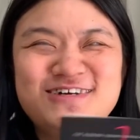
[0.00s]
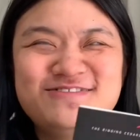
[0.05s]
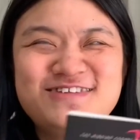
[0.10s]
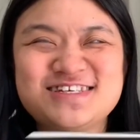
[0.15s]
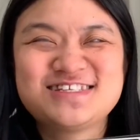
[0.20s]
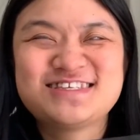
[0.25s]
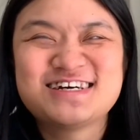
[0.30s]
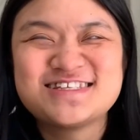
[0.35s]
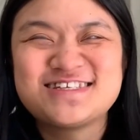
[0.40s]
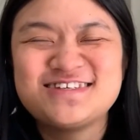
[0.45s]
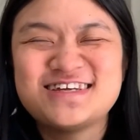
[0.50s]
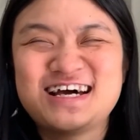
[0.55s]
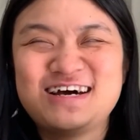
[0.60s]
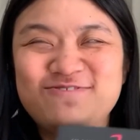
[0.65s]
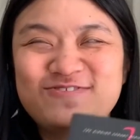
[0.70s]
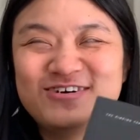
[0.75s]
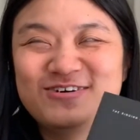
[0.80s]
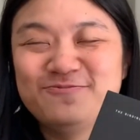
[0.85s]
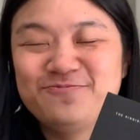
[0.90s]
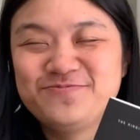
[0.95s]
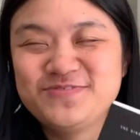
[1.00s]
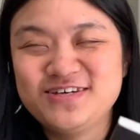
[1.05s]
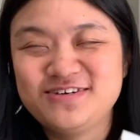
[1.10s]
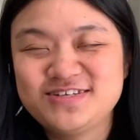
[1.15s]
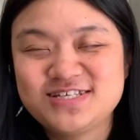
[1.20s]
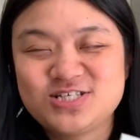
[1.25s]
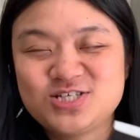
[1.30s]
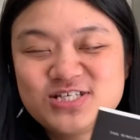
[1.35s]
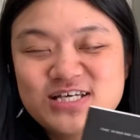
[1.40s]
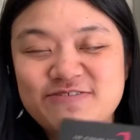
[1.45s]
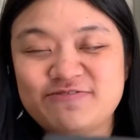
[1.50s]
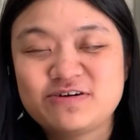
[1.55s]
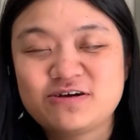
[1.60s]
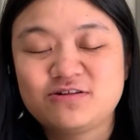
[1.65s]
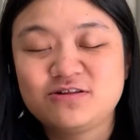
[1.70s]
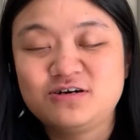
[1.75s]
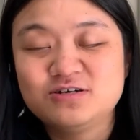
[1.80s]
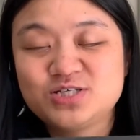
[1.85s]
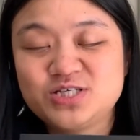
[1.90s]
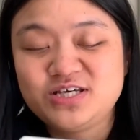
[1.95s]
This doesn't have this just has a
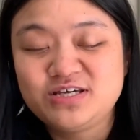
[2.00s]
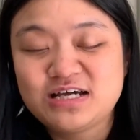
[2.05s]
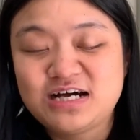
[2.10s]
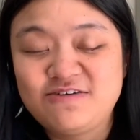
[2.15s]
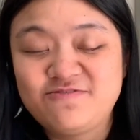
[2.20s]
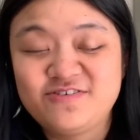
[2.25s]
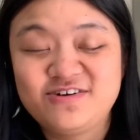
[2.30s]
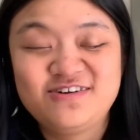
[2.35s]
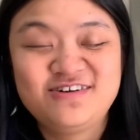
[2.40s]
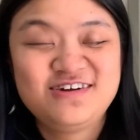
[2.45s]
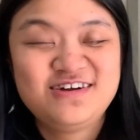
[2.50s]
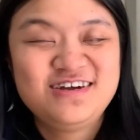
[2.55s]
glossy cover.